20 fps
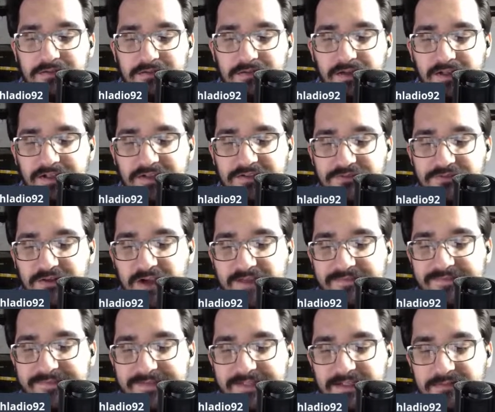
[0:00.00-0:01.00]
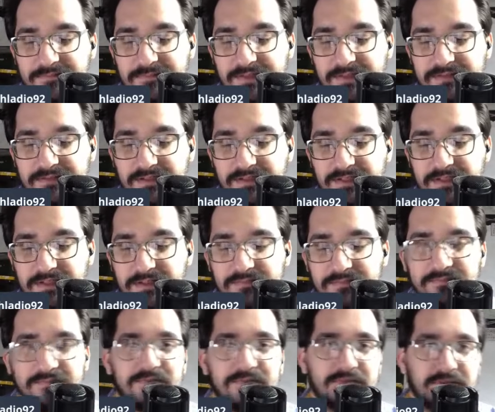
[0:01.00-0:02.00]
not extravagant, but
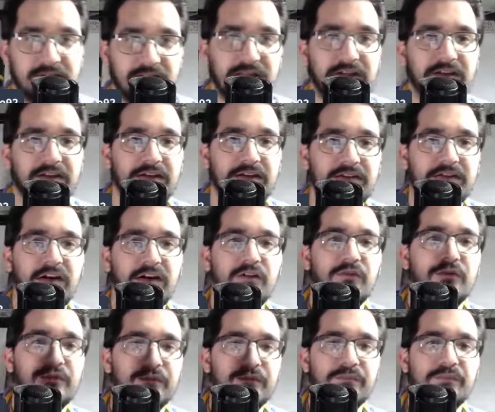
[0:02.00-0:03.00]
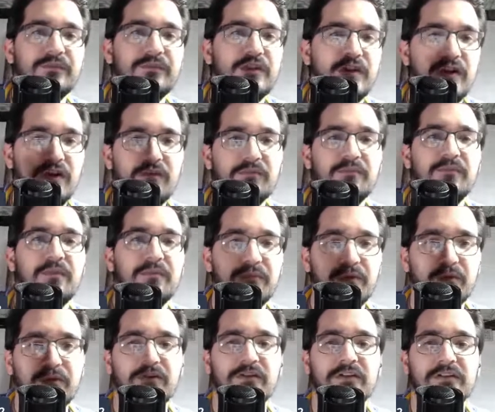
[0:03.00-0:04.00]
over,
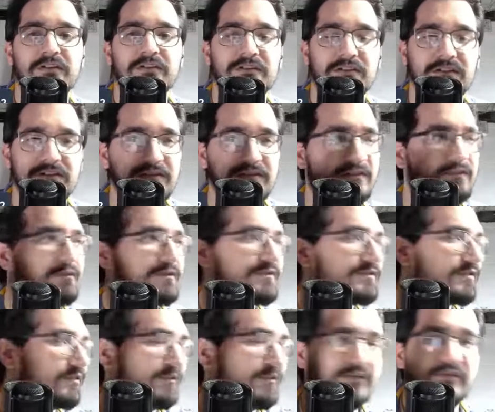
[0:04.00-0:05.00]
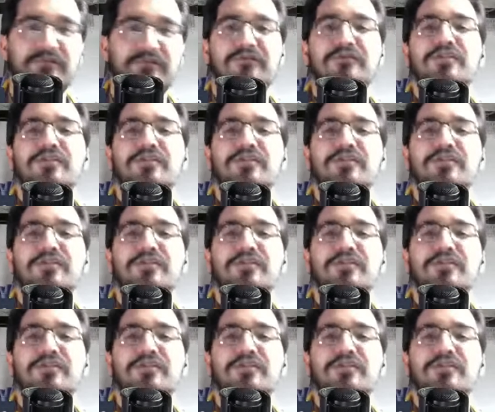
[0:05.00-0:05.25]
more, what's the word?